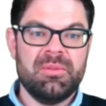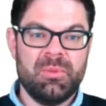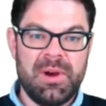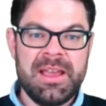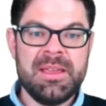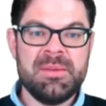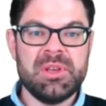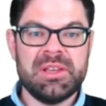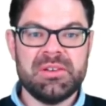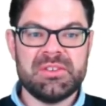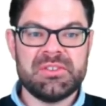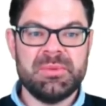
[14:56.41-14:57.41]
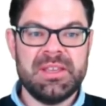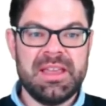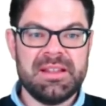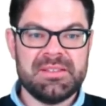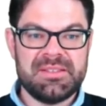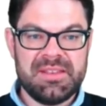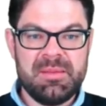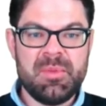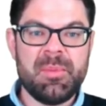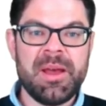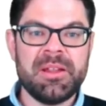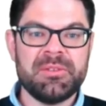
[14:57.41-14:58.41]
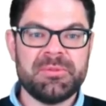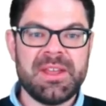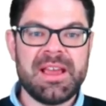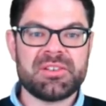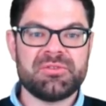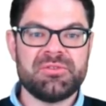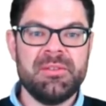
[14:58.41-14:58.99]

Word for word: Why? Because we get the same amount of tax